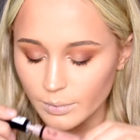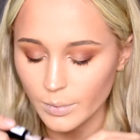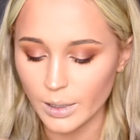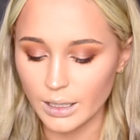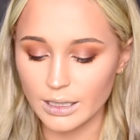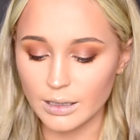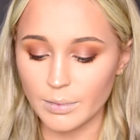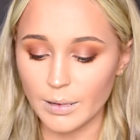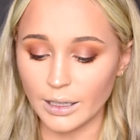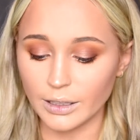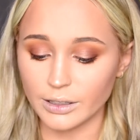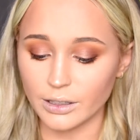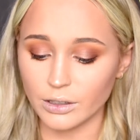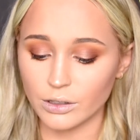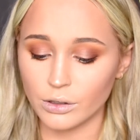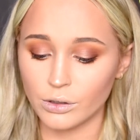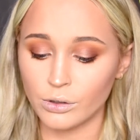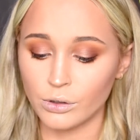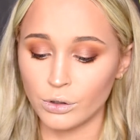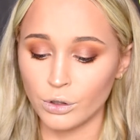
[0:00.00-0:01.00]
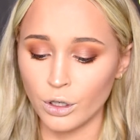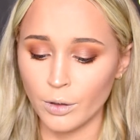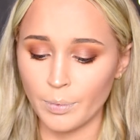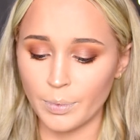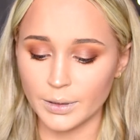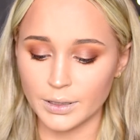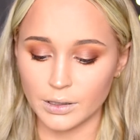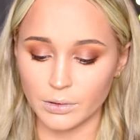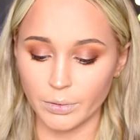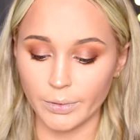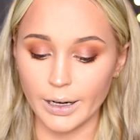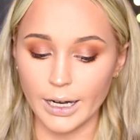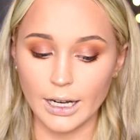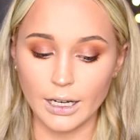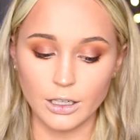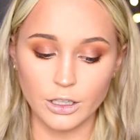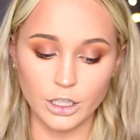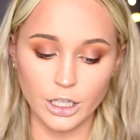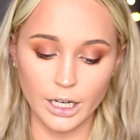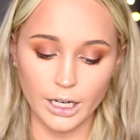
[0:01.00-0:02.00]
It smells super
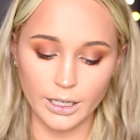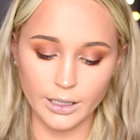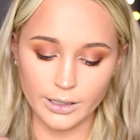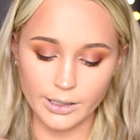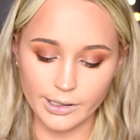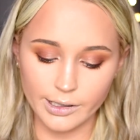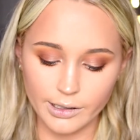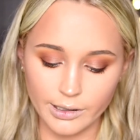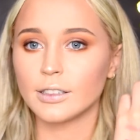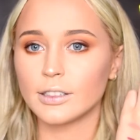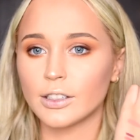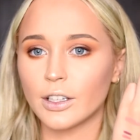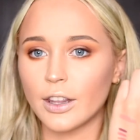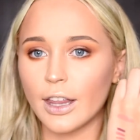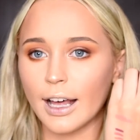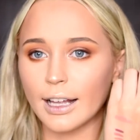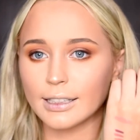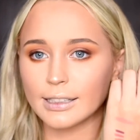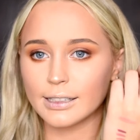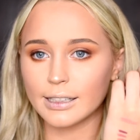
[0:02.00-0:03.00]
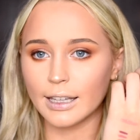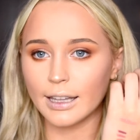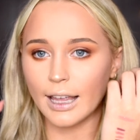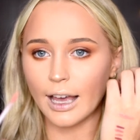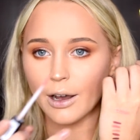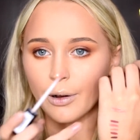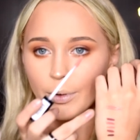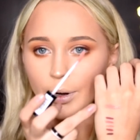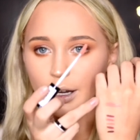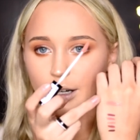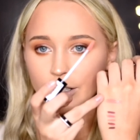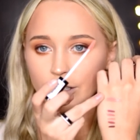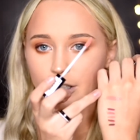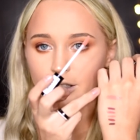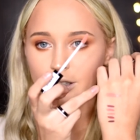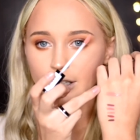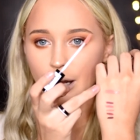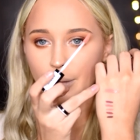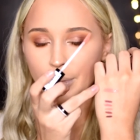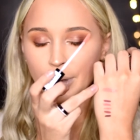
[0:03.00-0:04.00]
sweet, geez. So that's that one
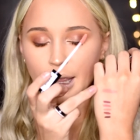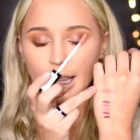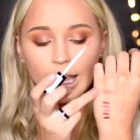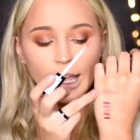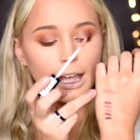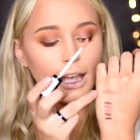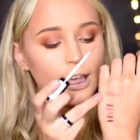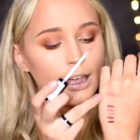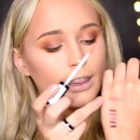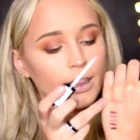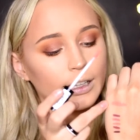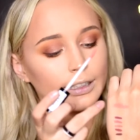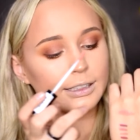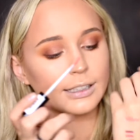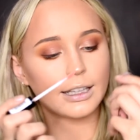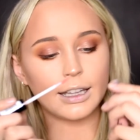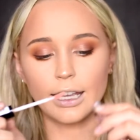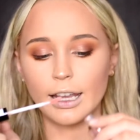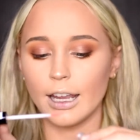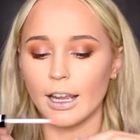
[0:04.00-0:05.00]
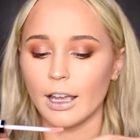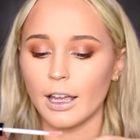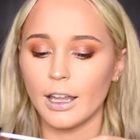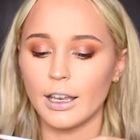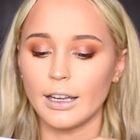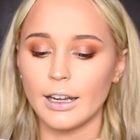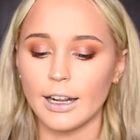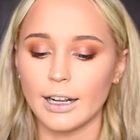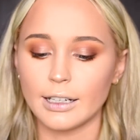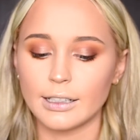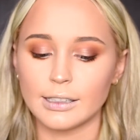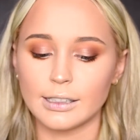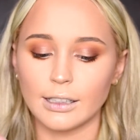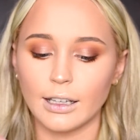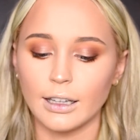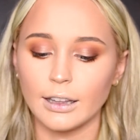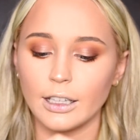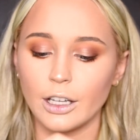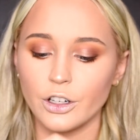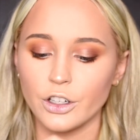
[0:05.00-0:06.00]
just up there. That's the
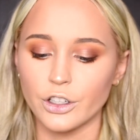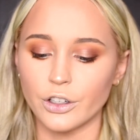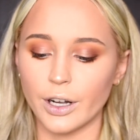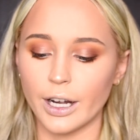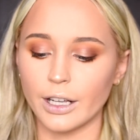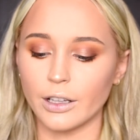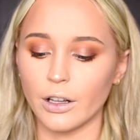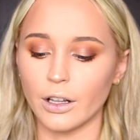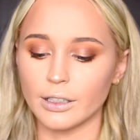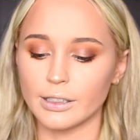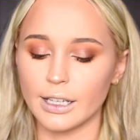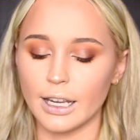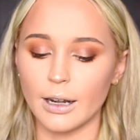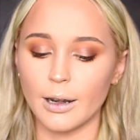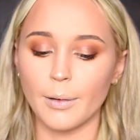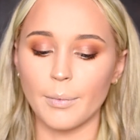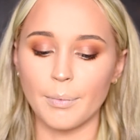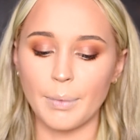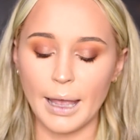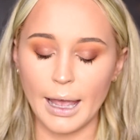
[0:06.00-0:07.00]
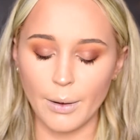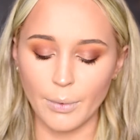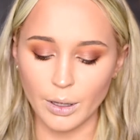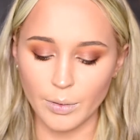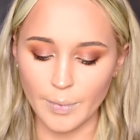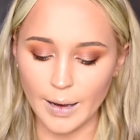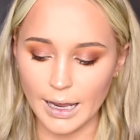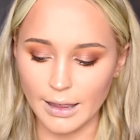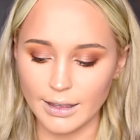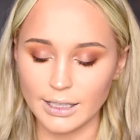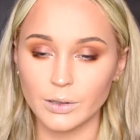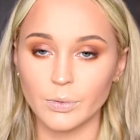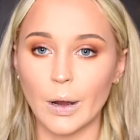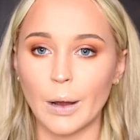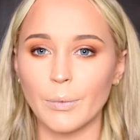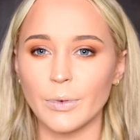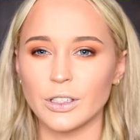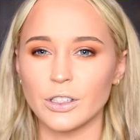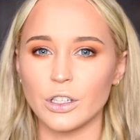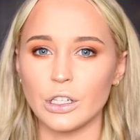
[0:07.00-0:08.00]
NYX Lingerie Gloss in Bear With Me. This
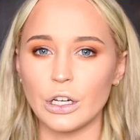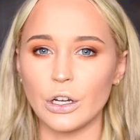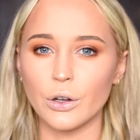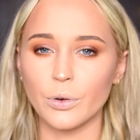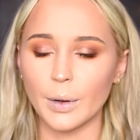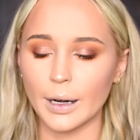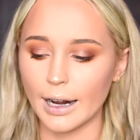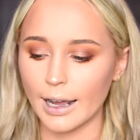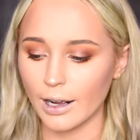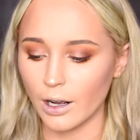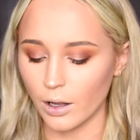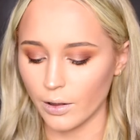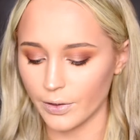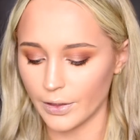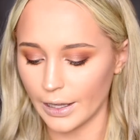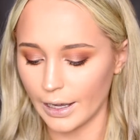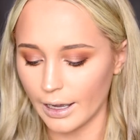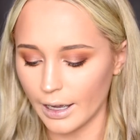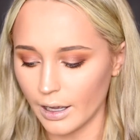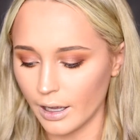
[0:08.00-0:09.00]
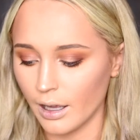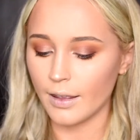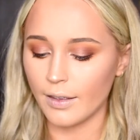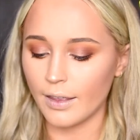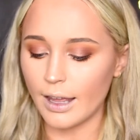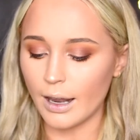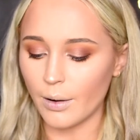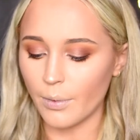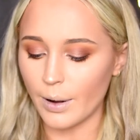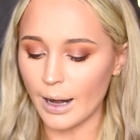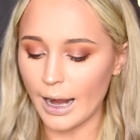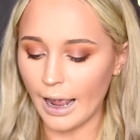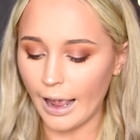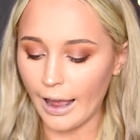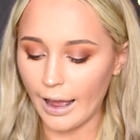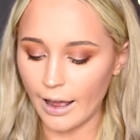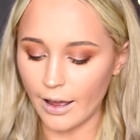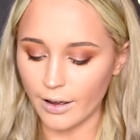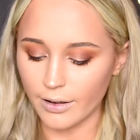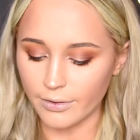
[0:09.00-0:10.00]
one was new when I got there. Then we
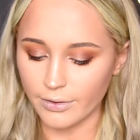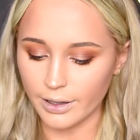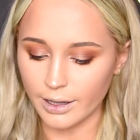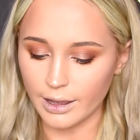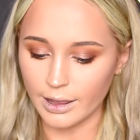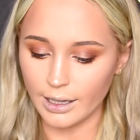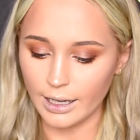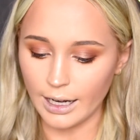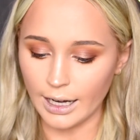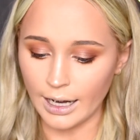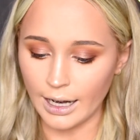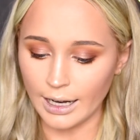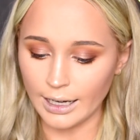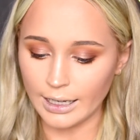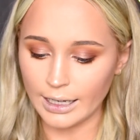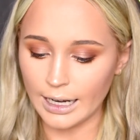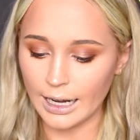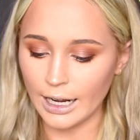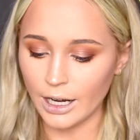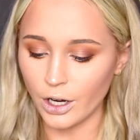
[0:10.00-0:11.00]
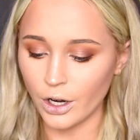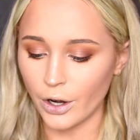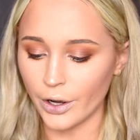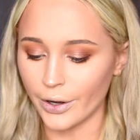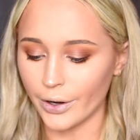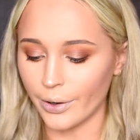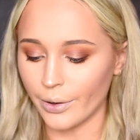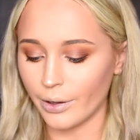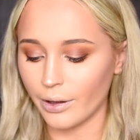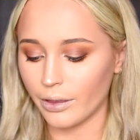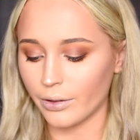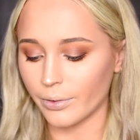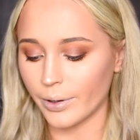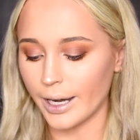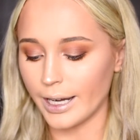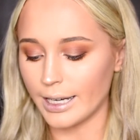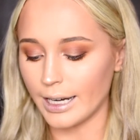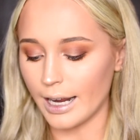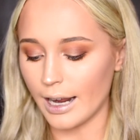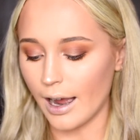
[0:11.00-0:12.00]
have the Kiko
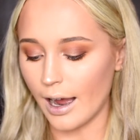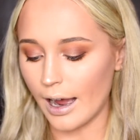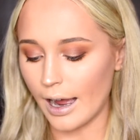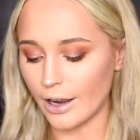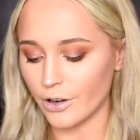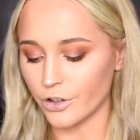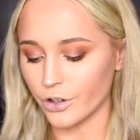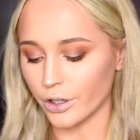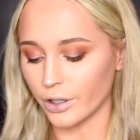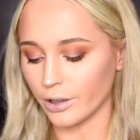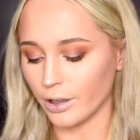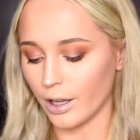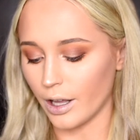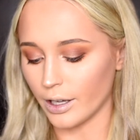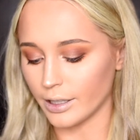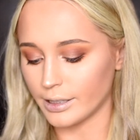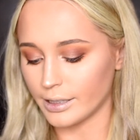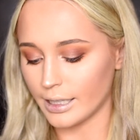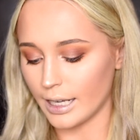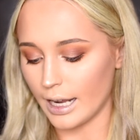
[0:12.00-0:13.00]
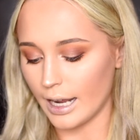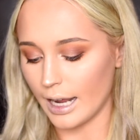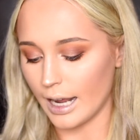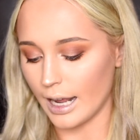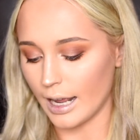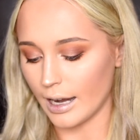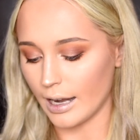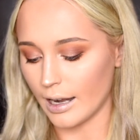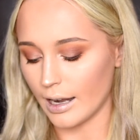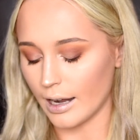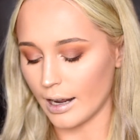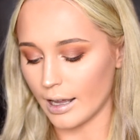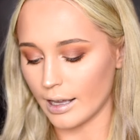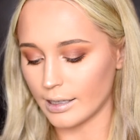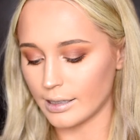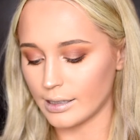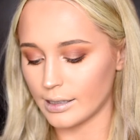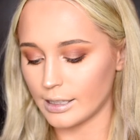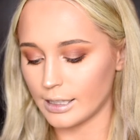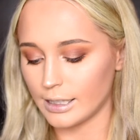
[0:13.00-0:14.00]
3D Hydra Gloss in
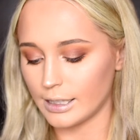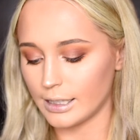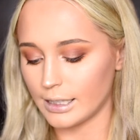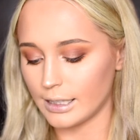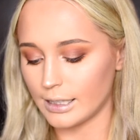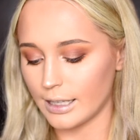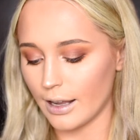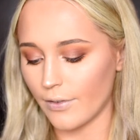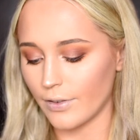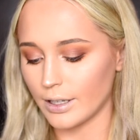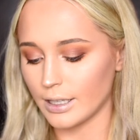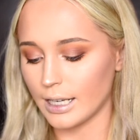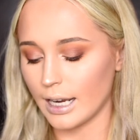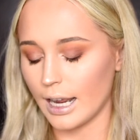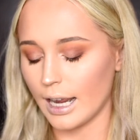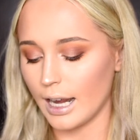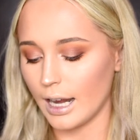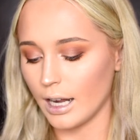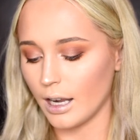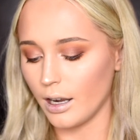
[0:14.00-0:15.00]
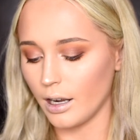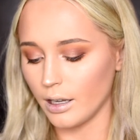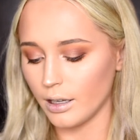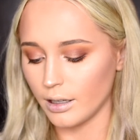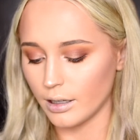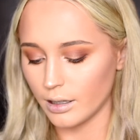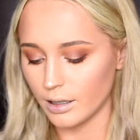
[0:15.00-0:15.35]
17.